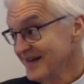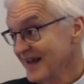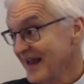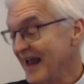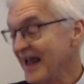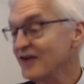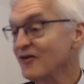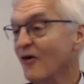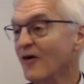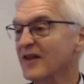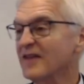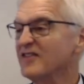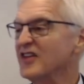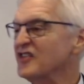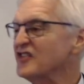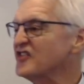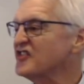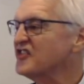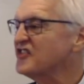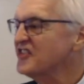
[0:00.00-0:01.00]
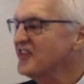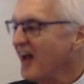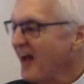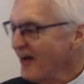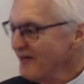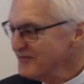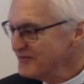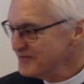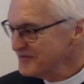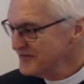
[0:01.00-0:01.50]
and all of his
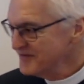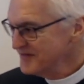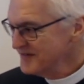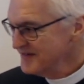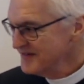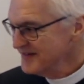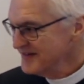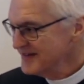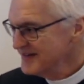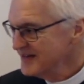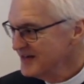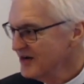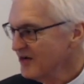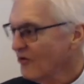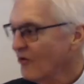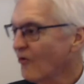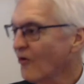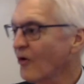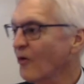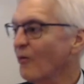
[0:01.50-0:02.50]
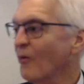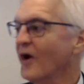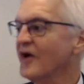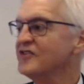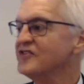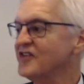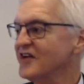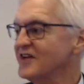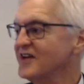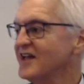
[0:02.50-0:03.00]
stuff? Or
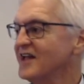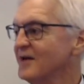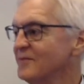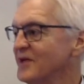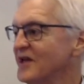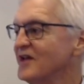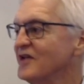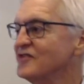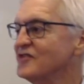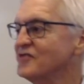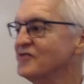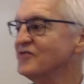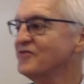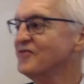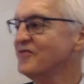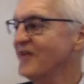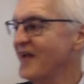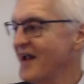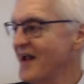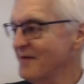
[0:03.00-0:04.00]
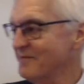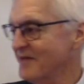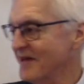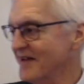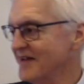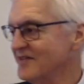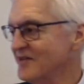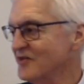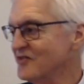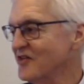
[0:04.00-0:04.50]
was it him and his
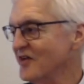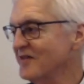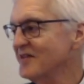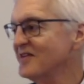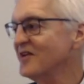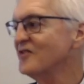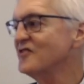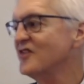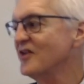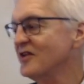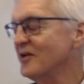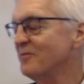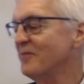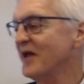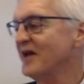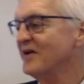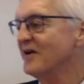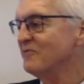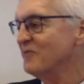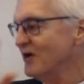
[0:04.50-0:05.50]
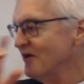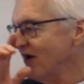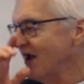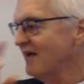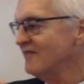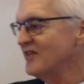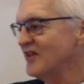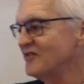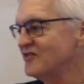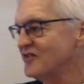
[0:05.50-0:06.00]
family? There's a, there's a debate on. We were
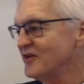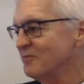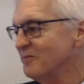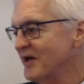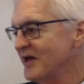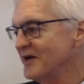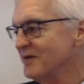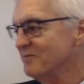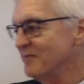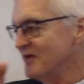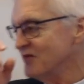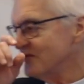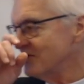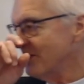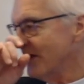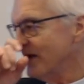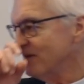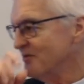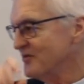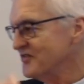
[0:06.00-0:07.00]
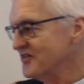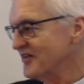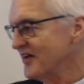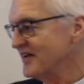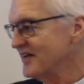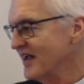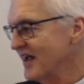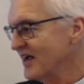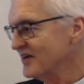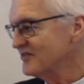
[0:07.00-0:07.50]
having this debate at men's Bible
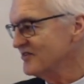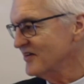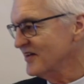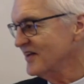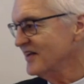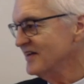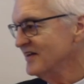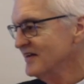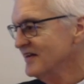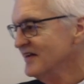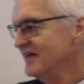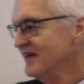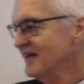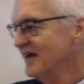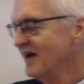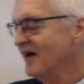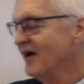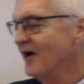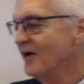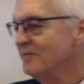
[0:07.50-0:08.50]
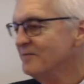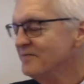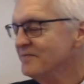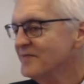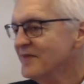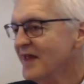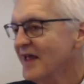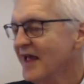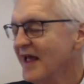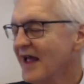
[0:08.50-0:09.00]
study, actually.
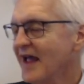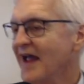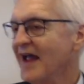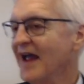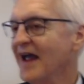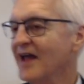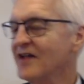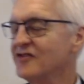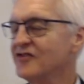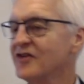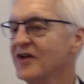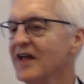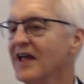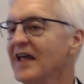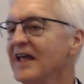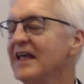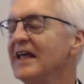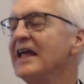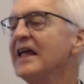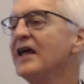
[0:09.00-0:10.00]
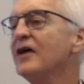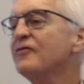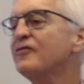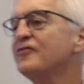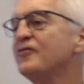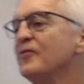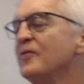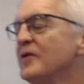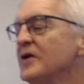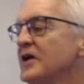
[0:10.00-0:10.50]
Um, and if
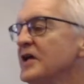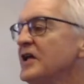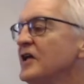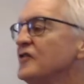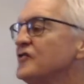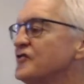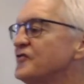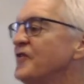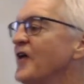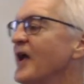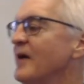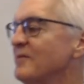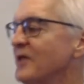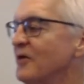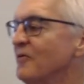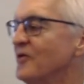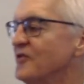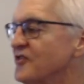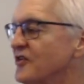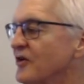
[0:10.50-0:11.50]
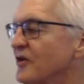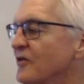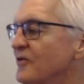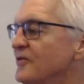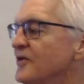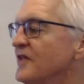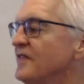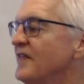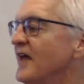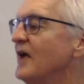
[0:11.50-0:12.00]
his family was
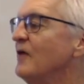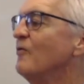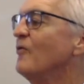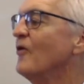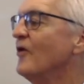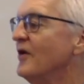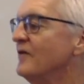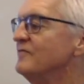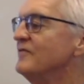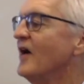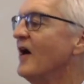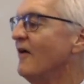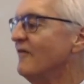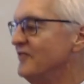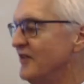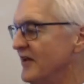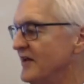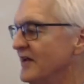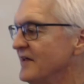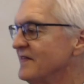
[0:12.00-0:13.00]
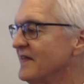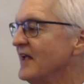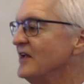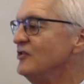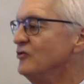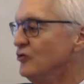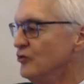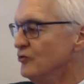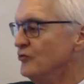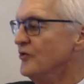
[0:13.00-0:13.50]
included, they were involved in it. They
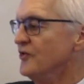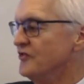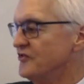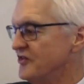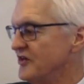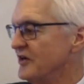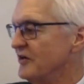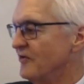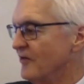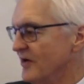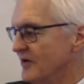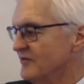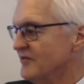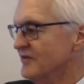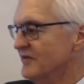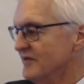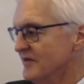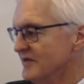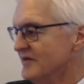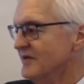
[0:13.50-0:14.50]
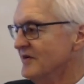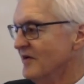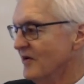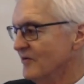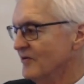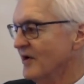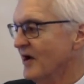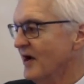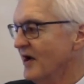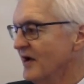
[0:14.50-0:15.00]
knew the secret.
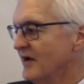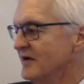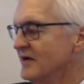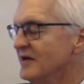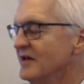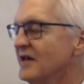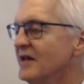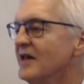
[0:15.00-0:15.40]
Okay.